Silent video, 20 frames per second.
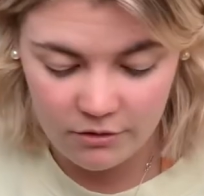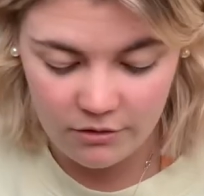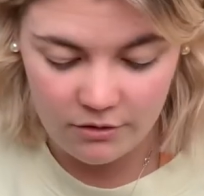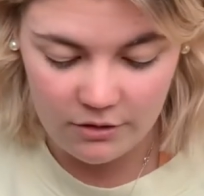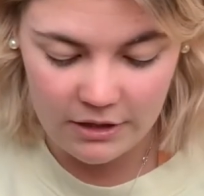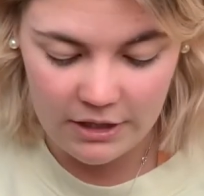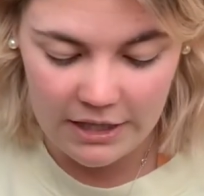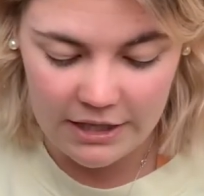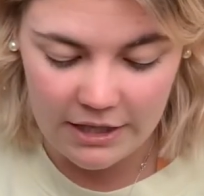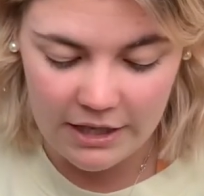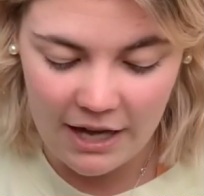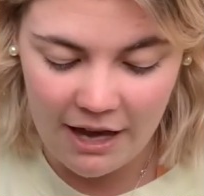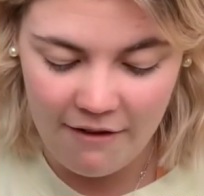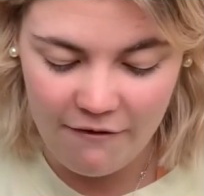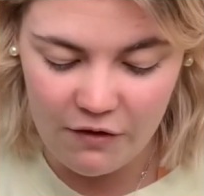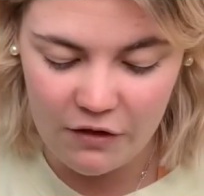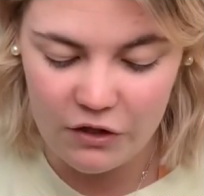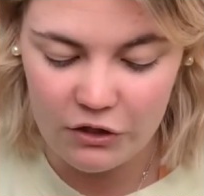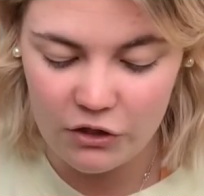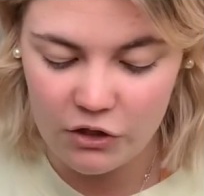Like,
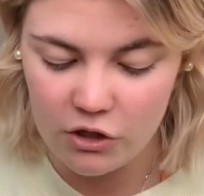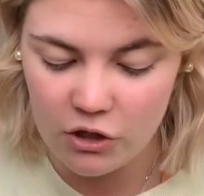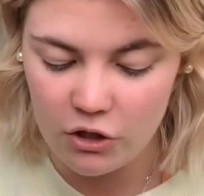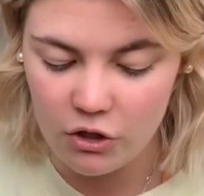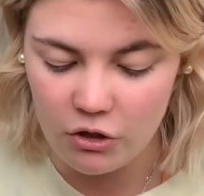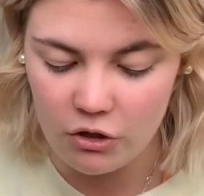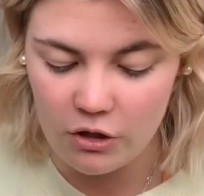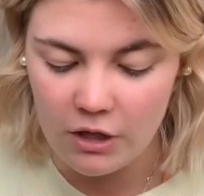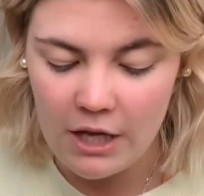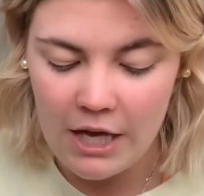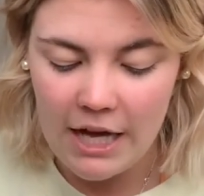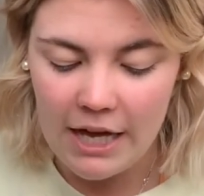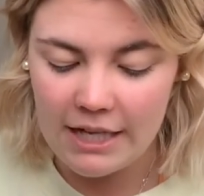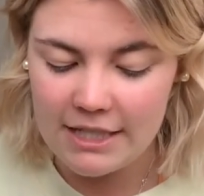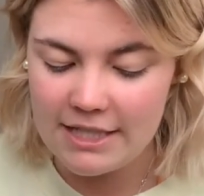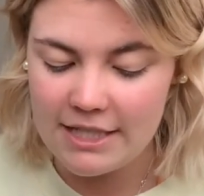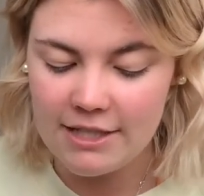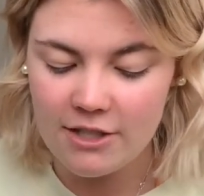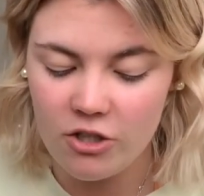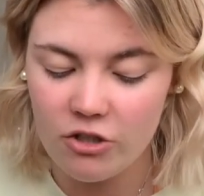everything's cute. I
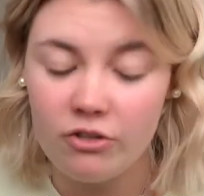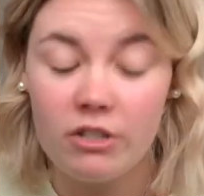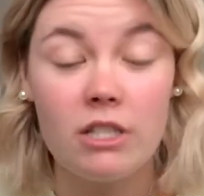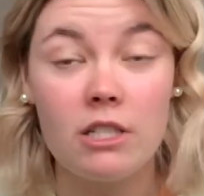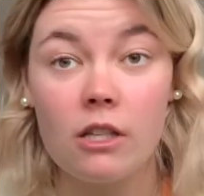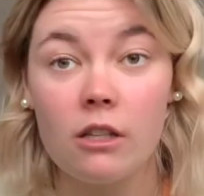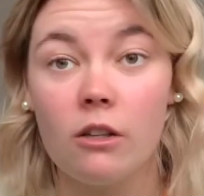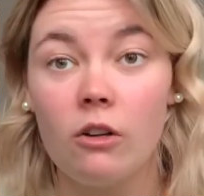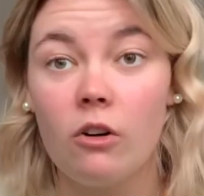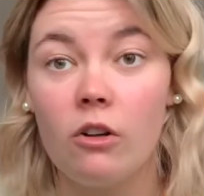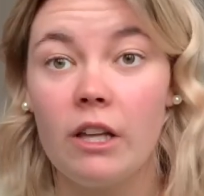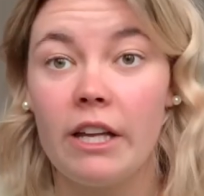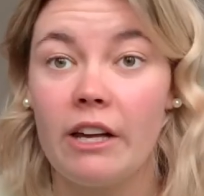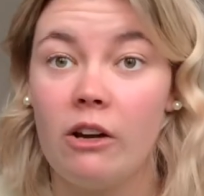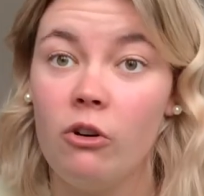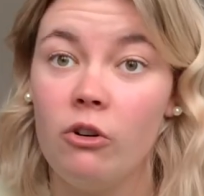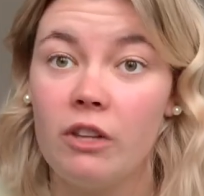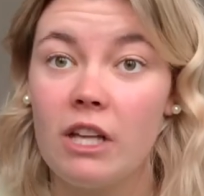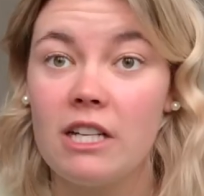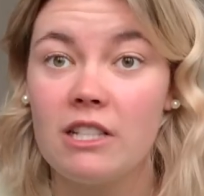say it to Reese a lot, like,
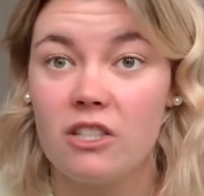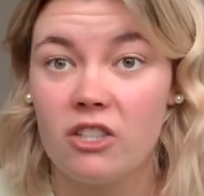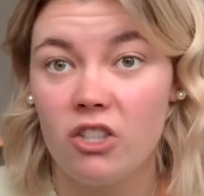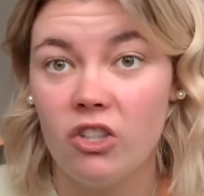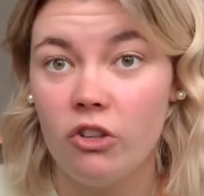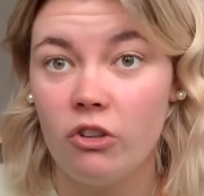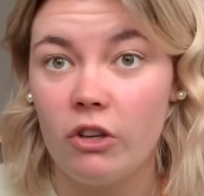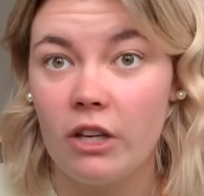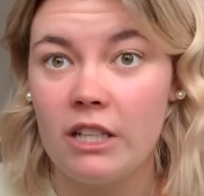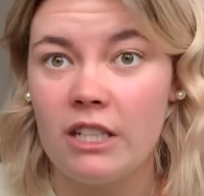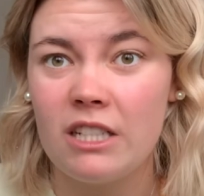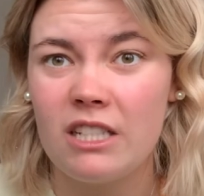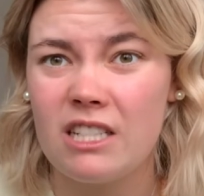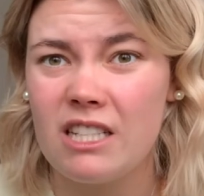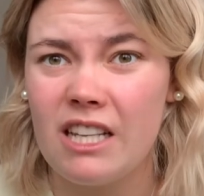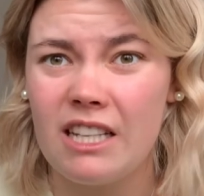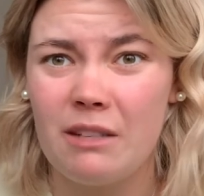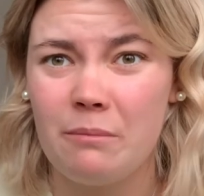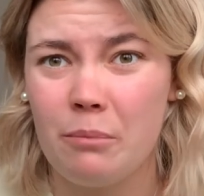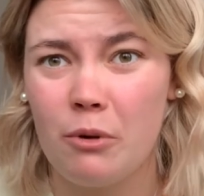oh, that's cute, and it's,
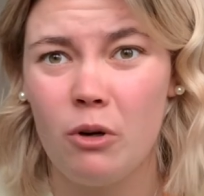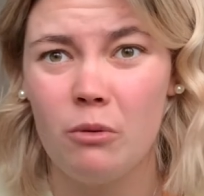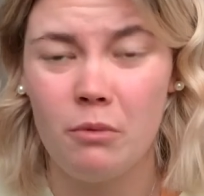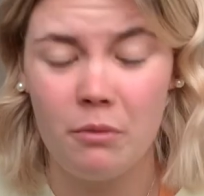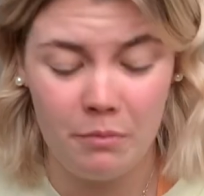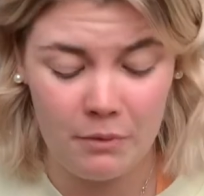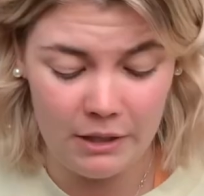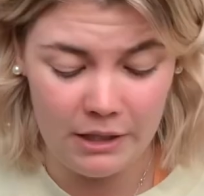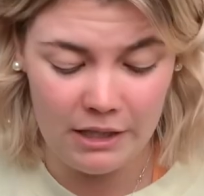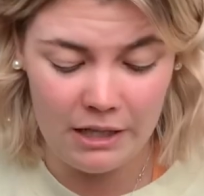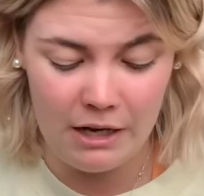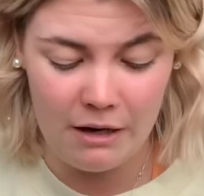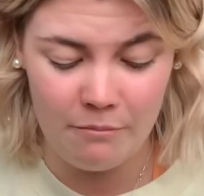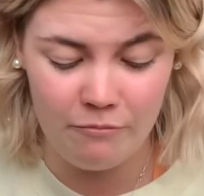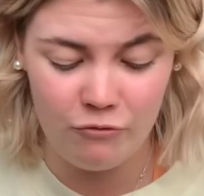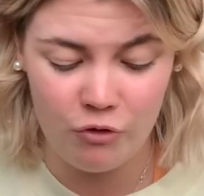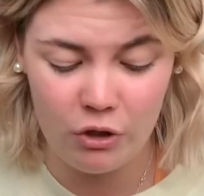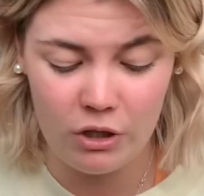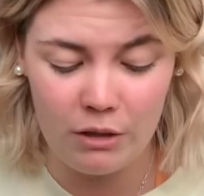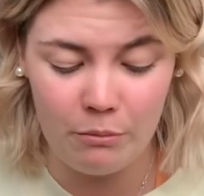like, probably a
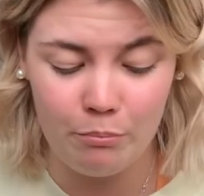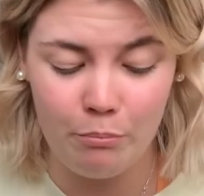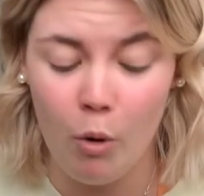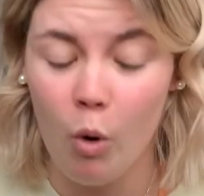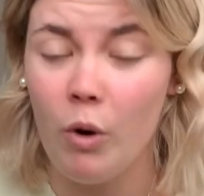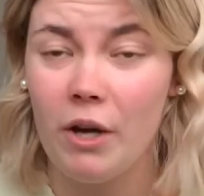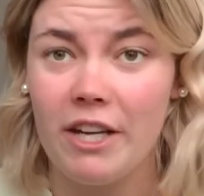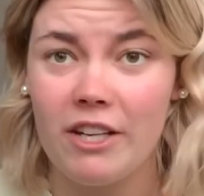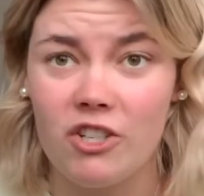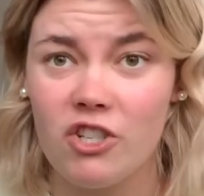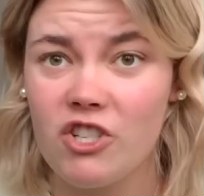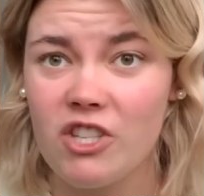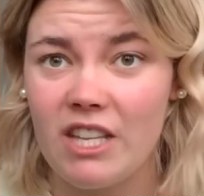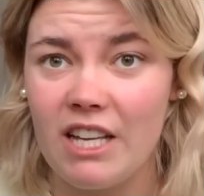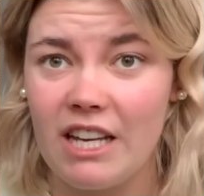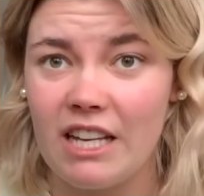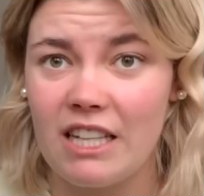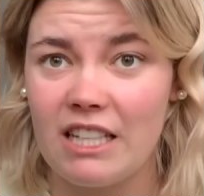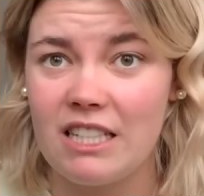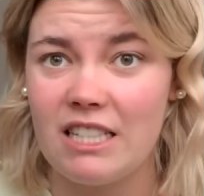really boyish
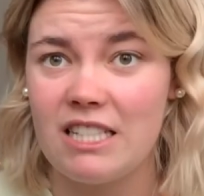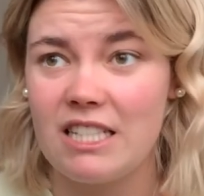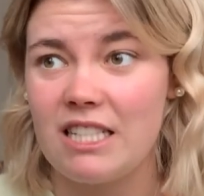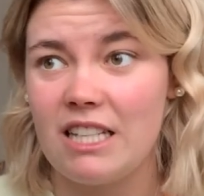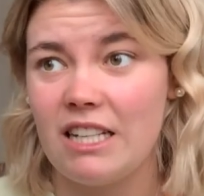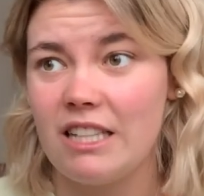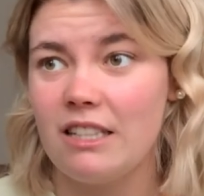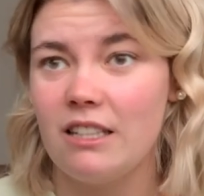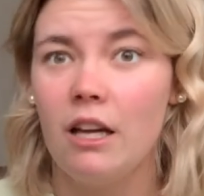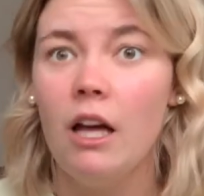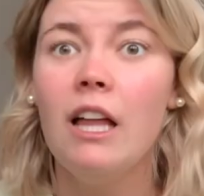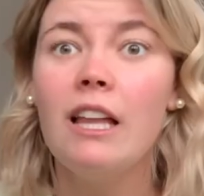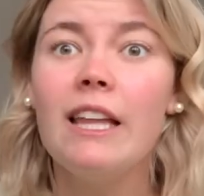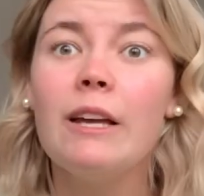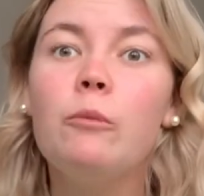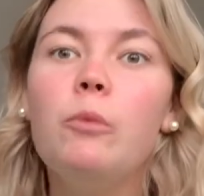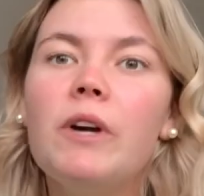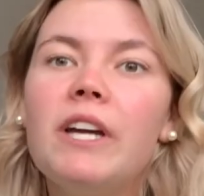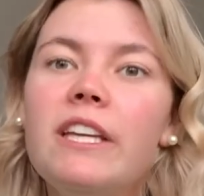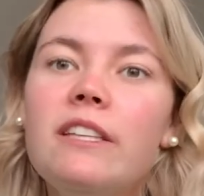thing, and he's like,
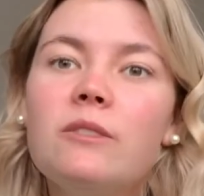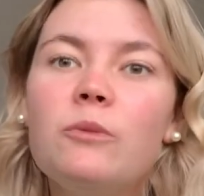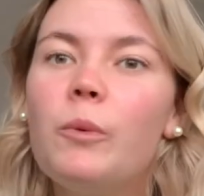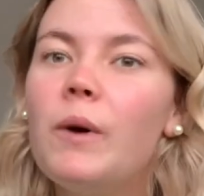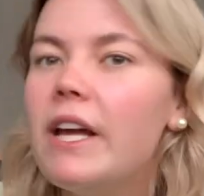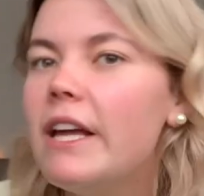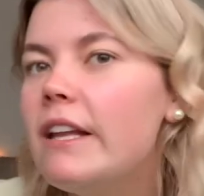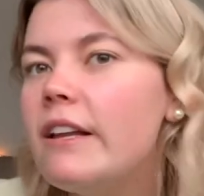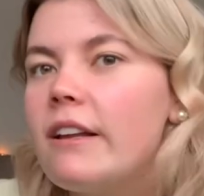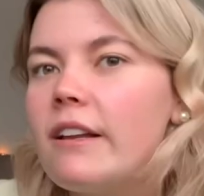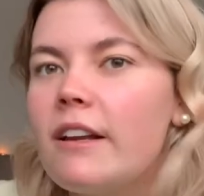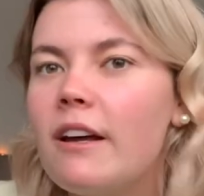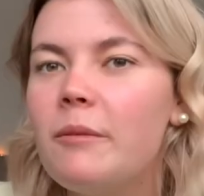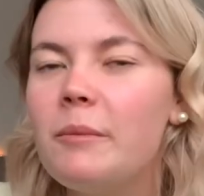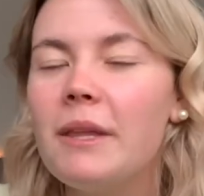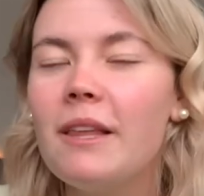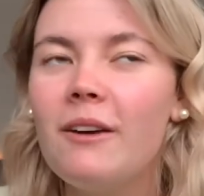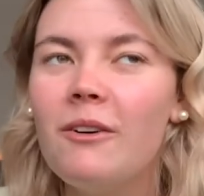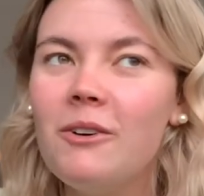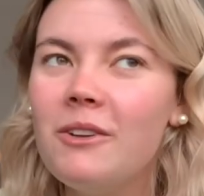what he's wearing. I'll be
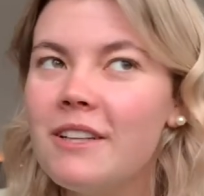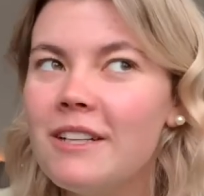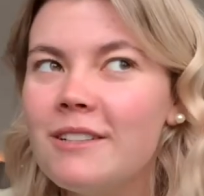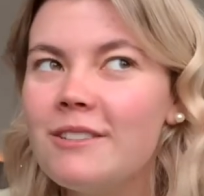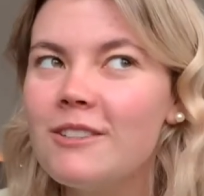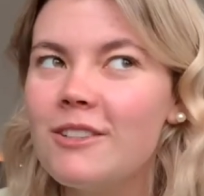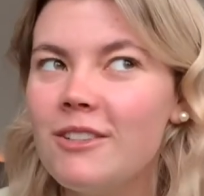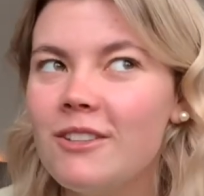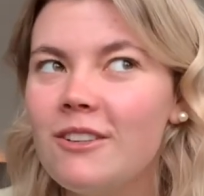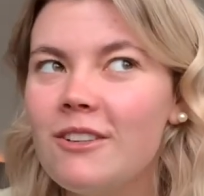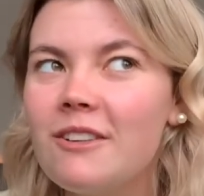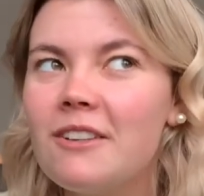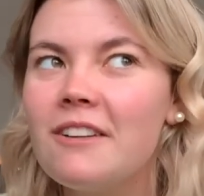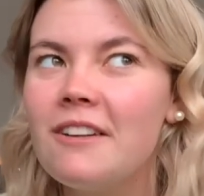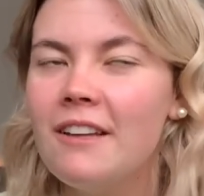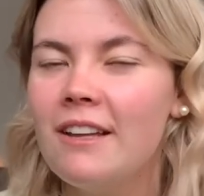like, oh, that's cute.